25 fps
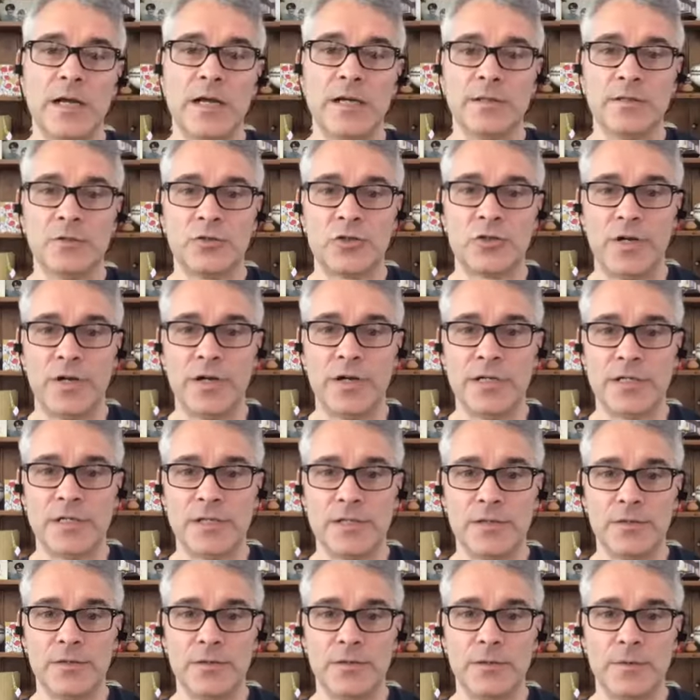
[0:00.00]
try
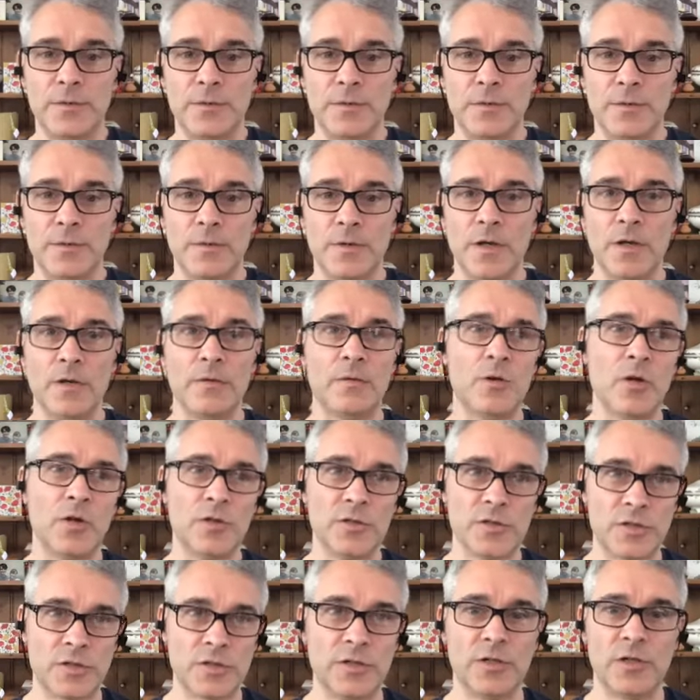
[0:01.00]
to you know
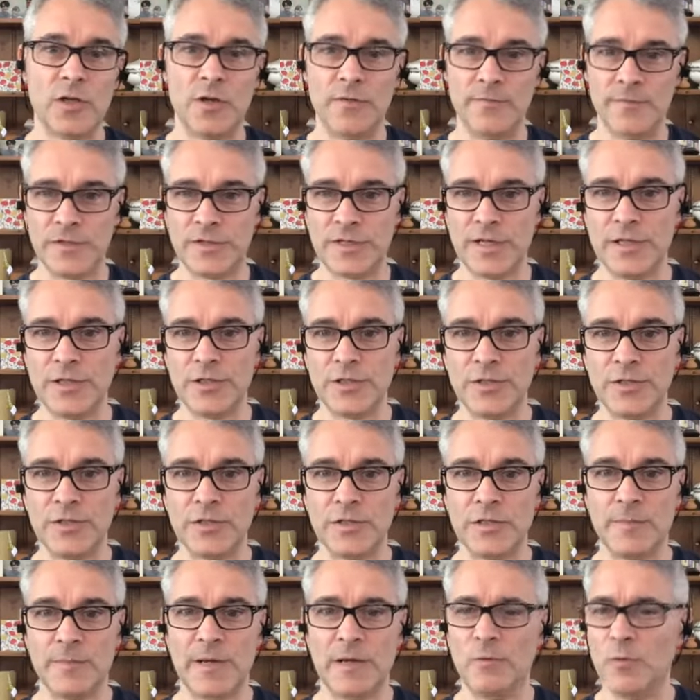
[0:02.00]
constant conversations
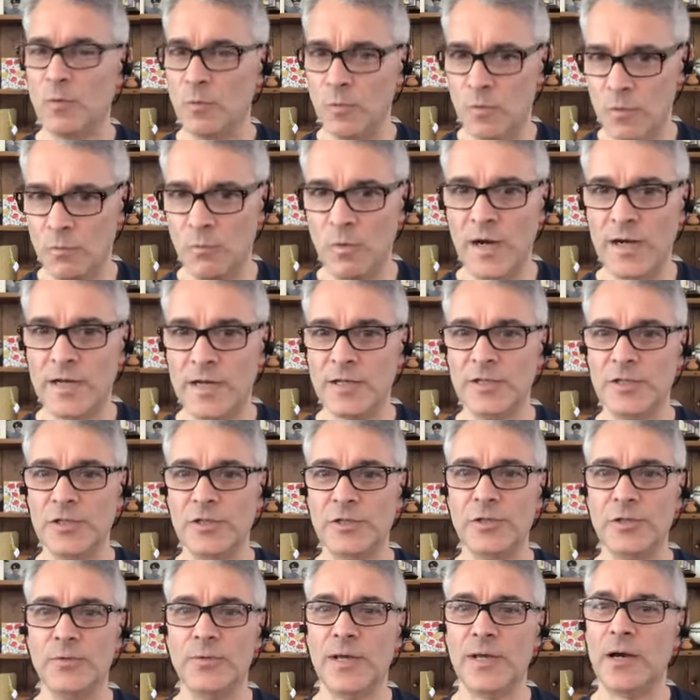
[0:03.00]
about well why did you
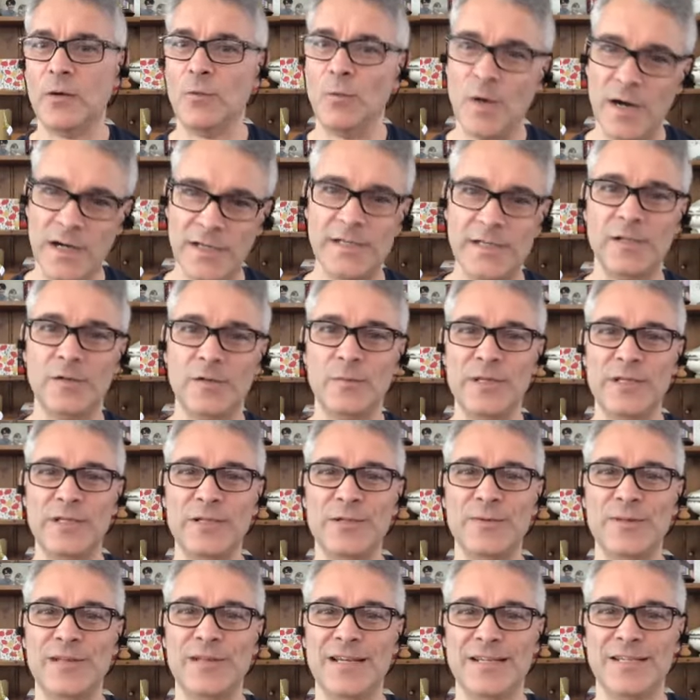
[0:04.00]
do that why didn't we
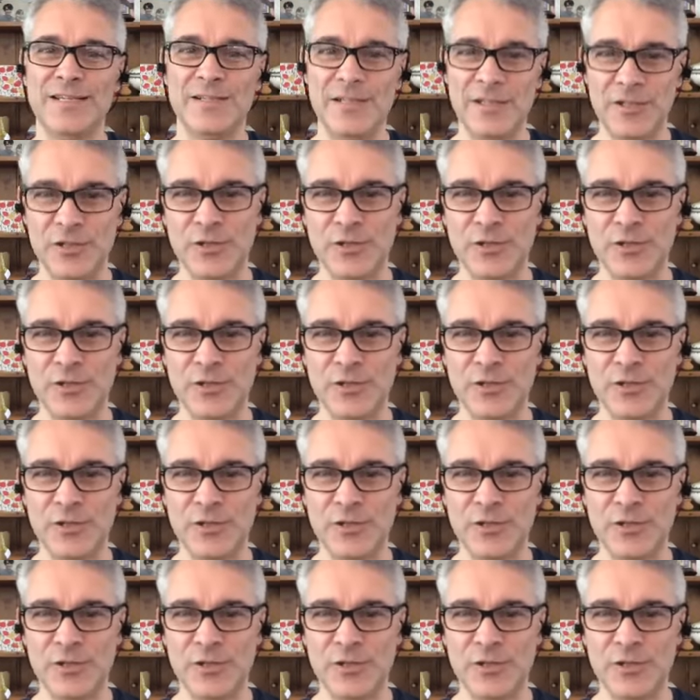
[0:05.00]
do this did you